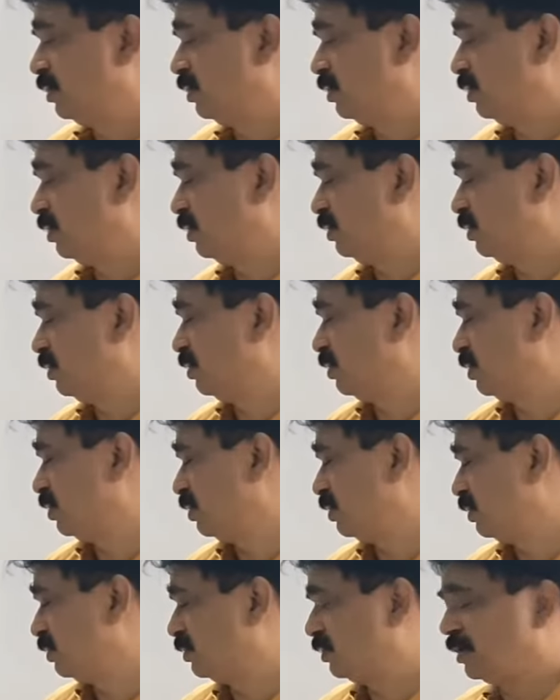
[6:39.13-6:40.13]

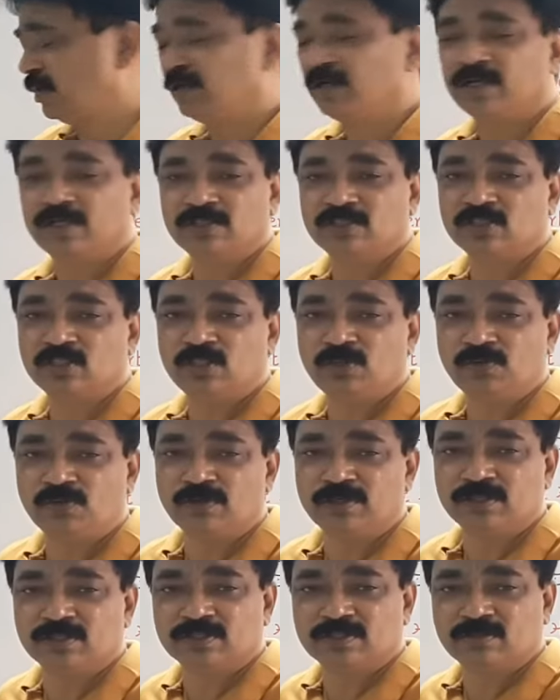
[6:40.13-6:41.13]
And it contains
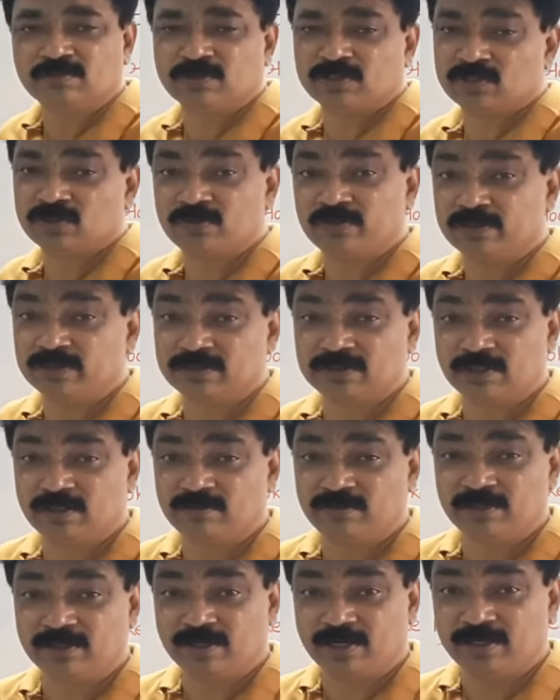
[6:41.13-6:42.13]
nucleus. The muscular cell
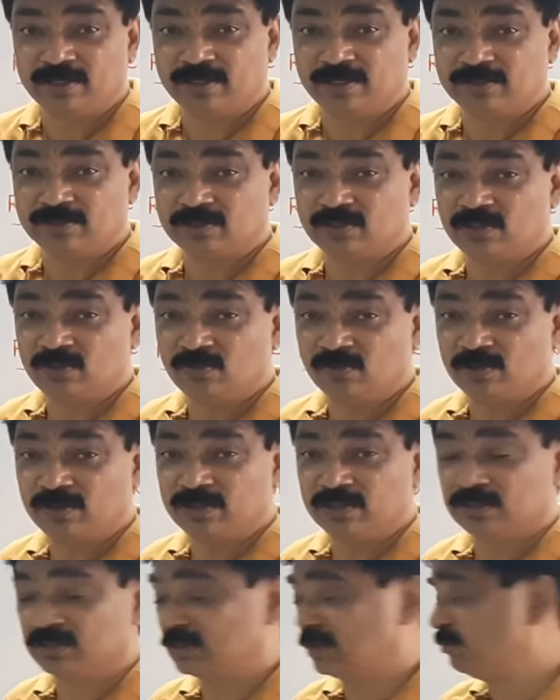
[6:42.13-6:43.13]
will contain
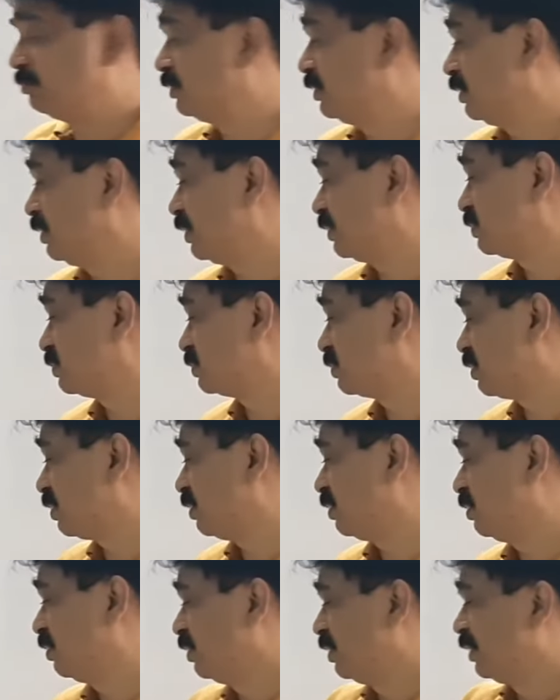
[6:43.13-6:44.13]
nucleus, something
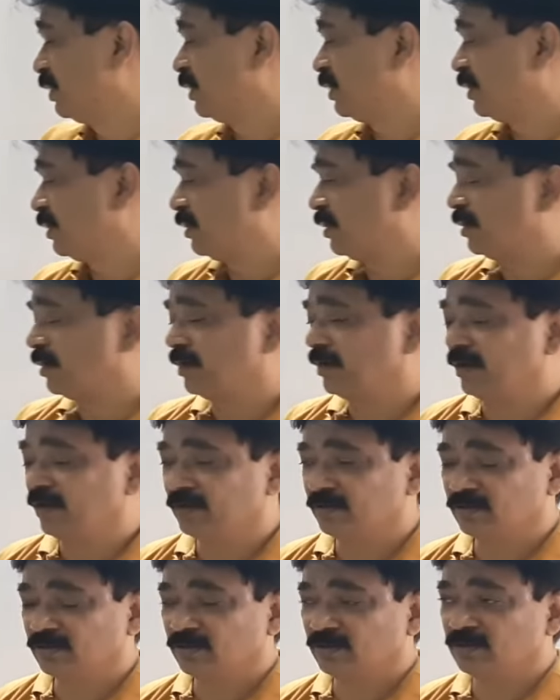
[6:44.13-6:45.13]
extra,
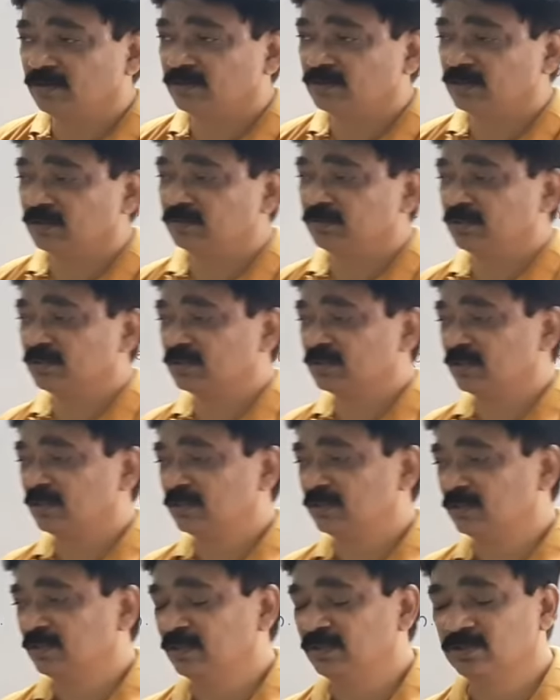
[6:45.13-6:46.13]
some
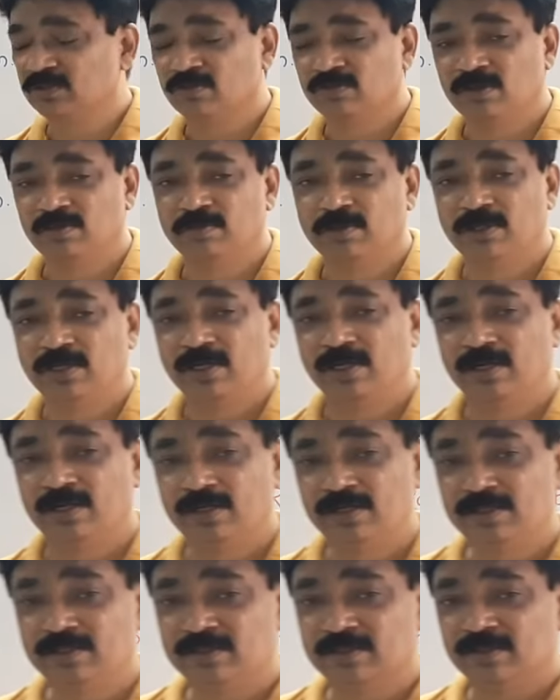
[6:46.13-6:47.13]
extra things will be there
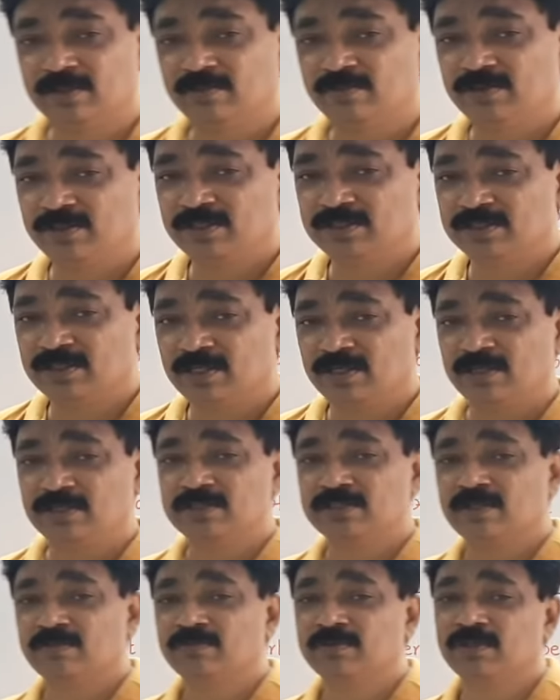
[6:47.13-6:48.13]
in each and every cell,
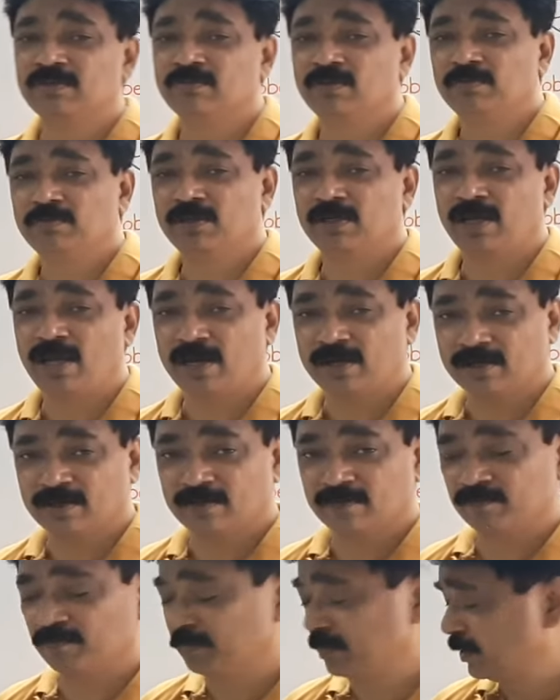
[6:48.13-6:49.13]
and something may be
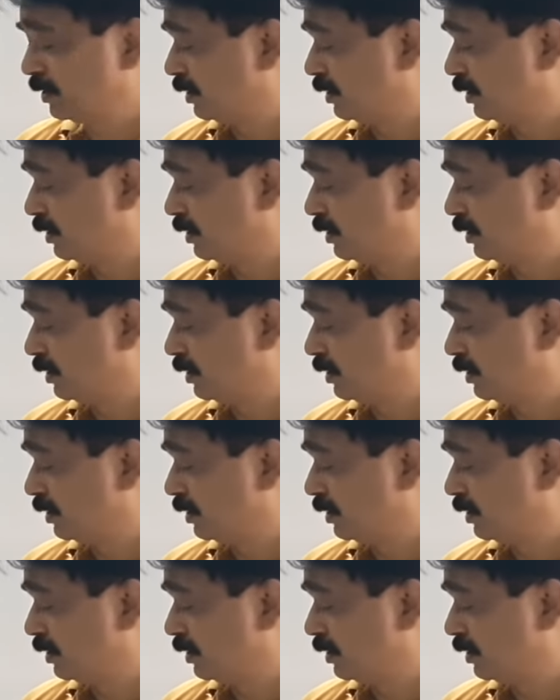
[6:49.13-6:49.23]
lacking.